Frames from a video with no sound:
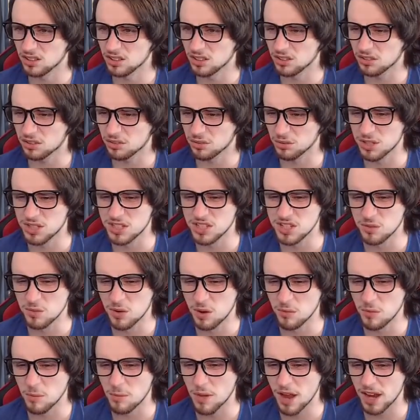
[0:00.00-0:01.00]
uh, three,
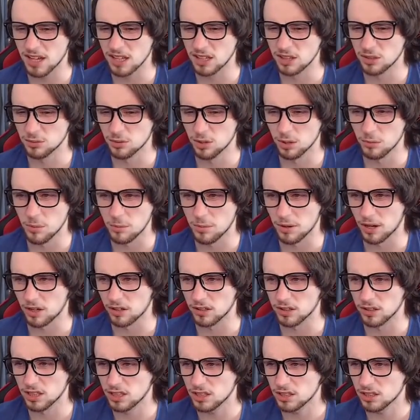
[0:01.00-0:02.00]
two, one. We're back in the room.
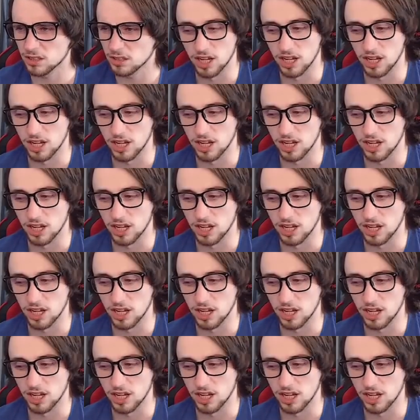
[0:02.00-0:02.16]
Apparently,